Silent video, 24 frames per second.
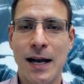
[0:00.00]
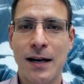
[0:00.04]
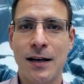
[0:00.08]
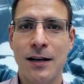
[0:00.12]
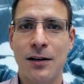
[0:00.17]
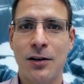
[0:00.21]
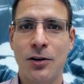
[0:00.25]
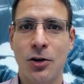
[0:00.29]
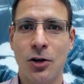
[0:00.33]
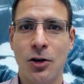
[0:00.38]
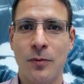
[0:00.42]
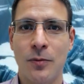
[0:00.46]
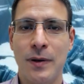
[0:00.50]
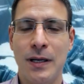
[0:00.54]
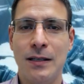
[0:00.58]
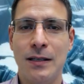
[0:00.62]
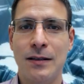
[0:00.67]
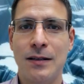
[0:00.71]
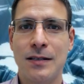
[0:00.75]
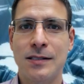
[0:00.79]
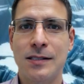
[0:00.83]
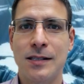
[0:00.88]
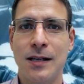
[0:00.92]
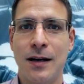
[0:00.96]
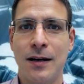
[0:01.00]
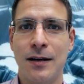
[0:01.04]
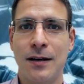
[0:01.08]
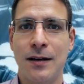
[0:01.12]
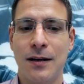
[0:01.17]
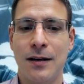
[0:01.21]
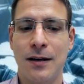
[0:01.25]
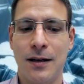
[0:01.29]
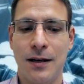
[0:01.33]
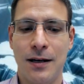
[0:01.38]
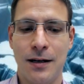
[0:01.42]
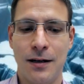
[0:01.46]
Jack Kirby, the
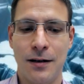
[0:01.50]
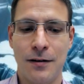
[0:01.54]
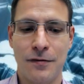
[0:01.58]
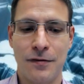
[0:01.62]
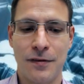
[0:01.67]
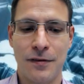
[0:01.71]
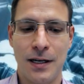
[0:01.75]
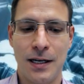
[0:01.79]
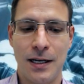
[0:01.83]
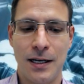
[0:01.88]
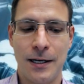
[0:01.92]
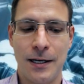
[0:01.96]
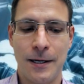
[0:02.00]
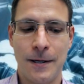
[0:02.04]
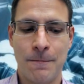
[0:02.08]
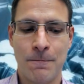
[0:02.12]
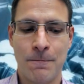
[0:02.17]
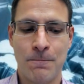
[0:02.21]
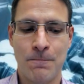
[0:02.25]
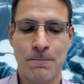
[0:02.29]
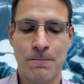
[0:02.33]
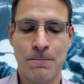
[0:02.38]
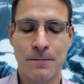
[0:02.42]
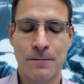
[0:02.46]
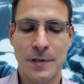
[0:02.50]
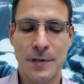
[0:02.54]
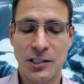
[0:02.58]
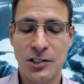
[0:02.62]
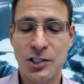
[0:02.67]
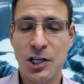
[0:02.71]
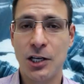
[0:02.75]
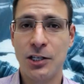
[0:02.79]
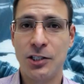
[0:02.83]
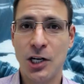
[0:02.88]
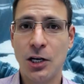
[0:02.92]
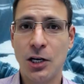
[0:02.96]
son of
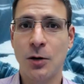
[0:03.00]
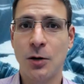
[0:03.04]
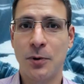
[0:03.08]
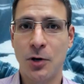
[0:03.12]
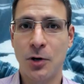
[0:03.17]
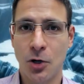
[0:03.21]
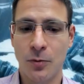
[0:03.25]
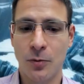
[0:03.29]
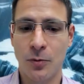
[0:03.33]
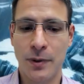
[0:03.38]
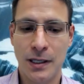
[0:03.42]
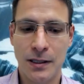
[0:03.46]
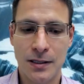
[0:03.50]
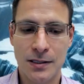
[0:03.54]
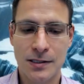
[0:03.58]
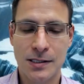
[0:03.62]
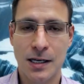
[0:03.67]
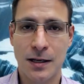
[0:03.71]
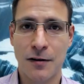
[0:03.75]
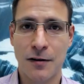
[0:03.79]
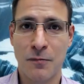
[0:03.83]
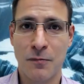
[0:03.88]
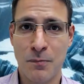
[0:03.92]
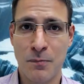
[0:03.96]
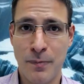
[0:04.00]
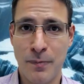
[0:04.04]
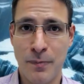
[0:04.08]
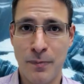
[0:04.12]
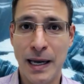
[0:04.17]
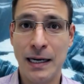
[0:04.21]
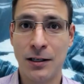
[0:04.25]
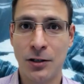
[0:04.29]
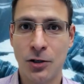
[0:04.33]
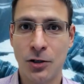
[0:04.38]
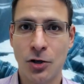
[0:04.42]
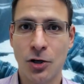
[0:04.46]
Jacob Kirby, the son
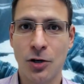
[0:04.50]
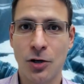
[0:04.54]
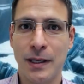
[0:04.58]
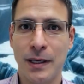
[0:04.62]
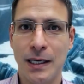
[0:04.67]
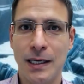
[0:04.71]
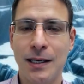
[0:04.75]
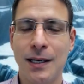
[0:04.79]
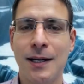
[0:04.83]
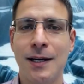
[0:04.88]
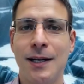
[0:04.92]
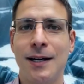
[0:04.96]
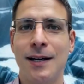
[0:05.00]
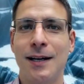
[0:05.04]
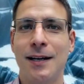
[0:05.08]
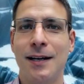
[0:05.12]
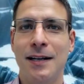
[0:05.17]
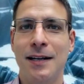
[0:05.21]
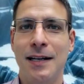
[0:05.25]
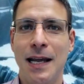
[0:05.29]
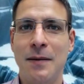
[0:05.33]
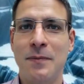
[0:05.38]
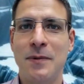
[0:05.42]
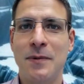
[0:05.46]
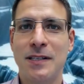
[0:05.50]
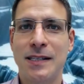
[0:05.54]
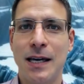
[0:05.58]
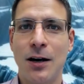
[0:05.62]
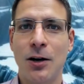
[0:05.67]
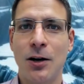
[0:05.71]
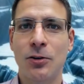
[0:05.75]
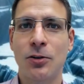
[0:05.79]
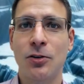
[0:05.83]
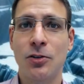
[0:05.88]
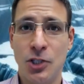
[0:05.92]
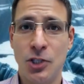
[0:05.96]
of Ben Kirby,
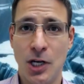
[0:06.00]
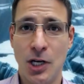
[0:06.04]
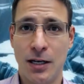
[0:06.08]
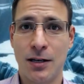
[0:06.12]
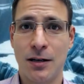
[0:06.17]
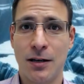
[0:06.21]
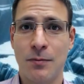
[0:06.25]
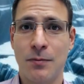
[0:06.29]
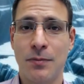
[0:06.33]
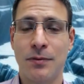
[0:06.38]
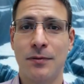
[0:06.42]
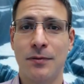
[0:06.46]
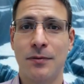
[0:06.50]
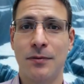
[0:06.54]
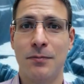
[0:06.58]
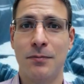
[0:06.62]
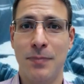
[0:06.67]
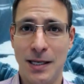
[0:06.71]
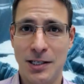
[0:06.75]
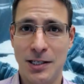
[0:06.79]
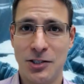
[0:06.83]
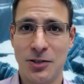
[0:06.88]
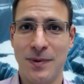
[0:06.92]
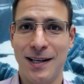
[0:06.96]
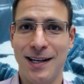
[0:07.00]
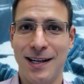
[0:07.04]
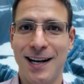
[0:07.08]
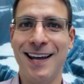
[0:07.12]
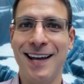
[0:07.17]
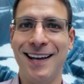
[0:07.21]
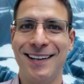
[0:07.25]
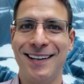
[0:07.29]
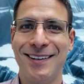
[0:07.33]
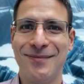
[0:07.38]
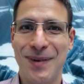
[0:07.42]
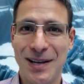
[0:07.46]
named his character
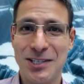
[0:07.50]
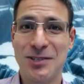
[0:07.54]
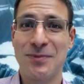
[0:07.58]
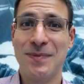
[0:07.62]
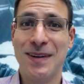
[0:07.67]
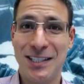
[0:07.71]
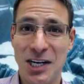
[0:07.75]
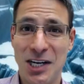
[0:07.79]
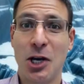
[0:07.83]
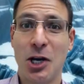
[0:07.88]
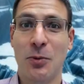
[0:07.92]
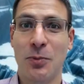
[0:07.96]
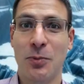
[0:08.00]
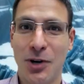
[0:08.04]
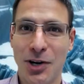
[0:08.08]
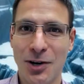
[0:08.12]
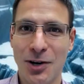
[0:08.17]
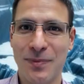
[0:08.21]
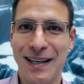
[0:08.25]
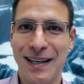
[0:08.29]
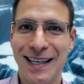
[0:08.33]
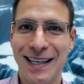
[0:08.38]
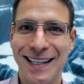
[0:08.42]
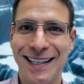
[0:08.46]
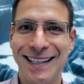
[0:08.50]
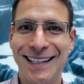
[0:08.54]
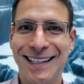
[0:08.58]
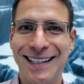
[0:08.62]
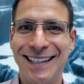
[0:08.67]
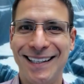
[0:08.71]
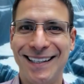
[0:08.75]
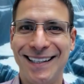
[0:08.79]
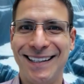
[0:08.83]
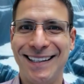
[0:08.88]
Benjamin Jacob Kirby.